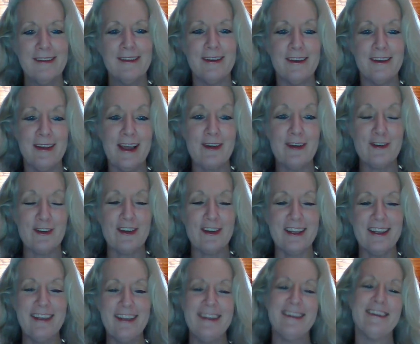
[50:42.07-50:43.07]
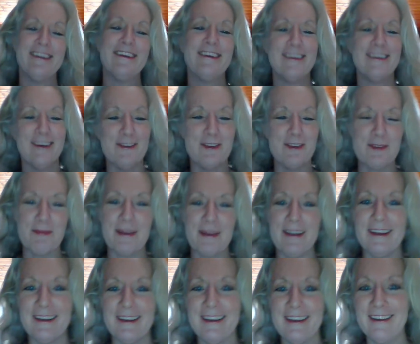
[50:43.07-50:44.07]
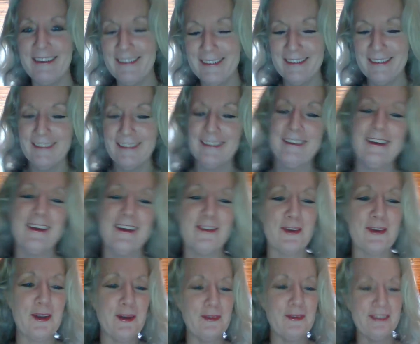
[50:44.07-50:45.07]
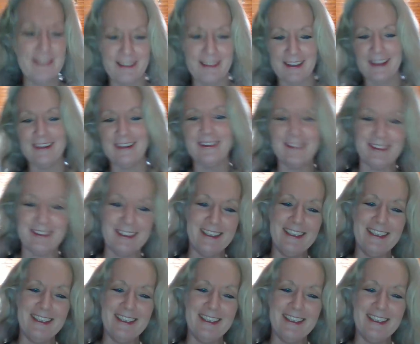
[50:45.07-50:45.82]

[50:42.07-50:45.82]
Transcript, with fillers: naturally. I'm just playing now as I go into the energy.